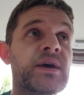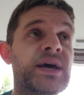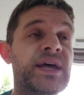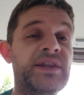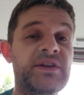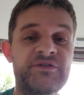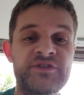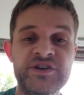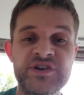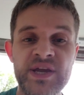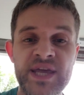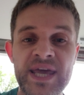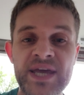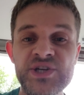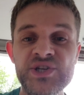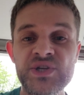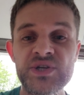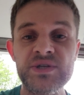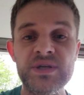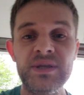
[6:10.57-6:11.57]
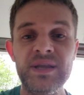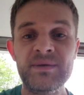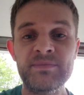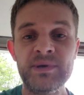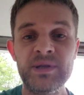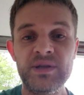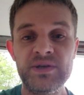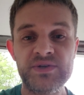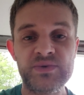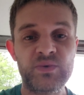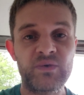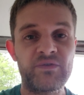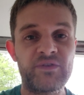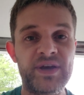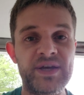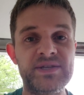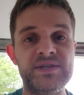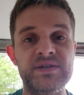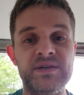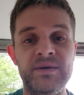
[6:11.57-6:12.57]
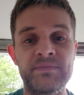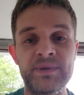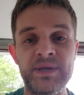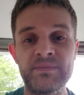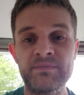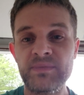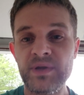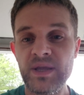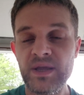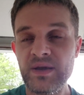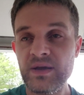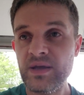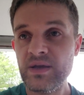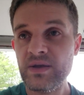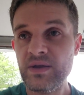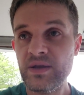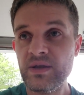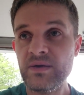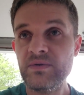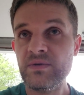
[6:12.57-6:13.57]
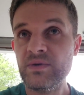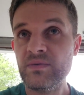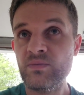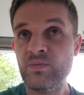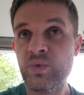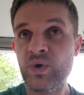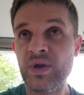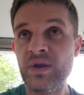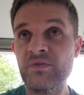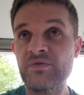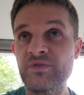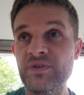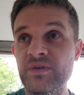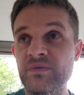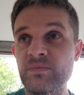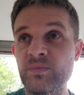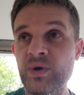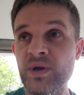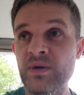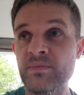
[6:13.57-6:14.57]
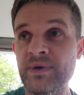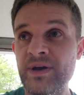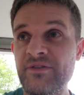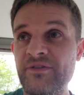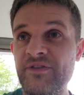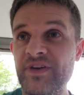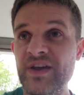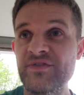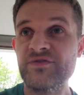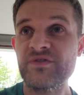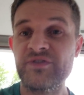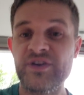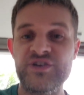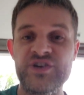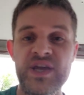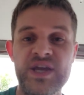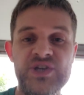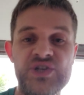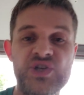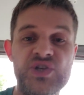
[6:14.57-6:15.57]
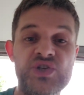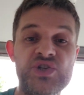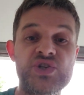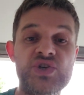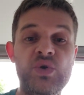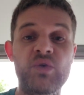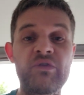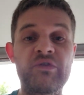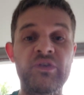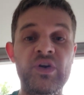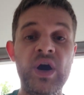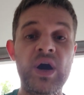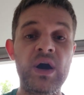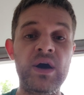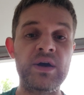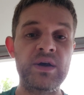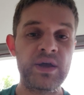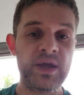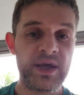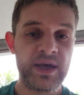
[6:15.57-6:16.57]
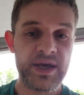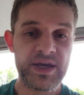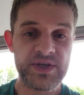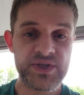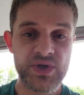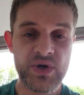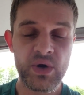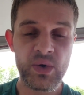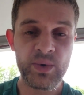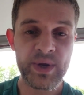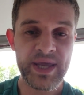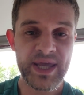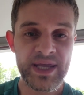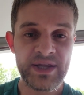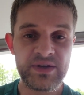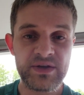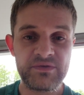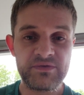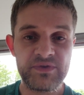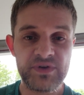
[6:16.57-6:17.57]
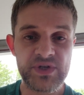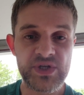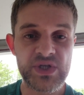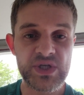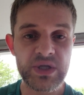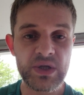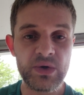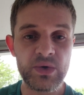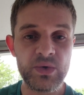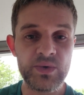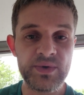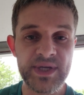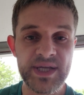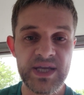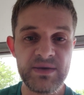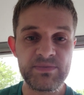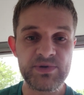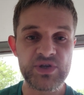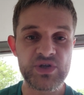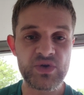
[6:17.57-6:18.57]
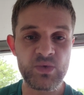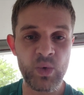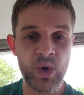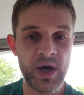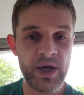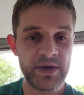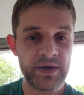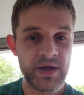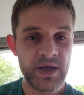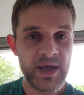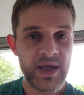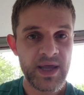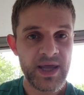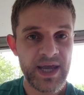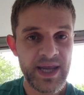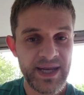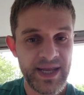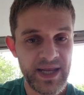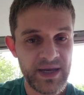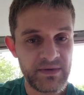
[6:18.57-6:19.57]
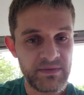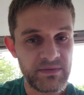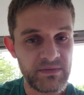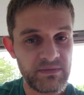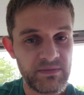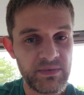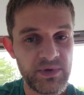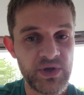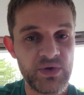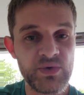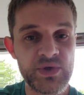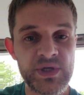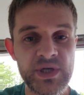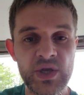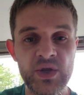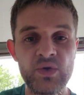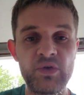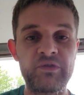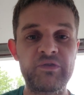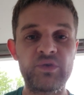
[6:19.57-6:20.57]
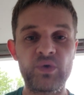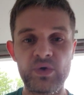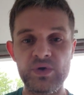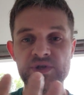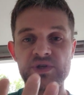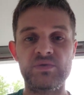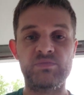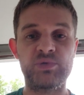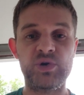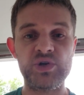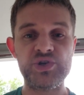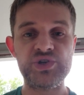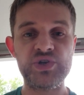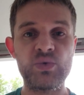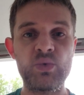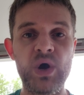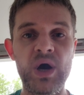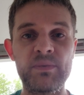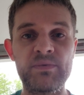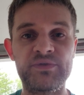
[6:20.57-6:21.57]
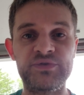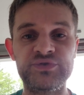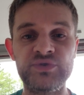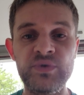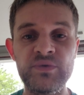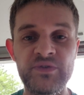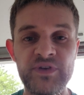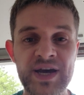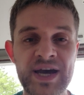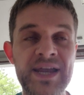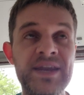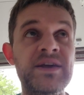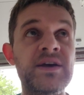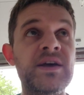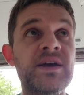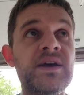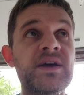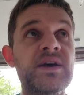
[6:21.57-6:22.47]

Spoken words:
the variations are limitless with this. I mean, one of my favorite variations so far is going into the slow deep squat and then using your force to push you up through that.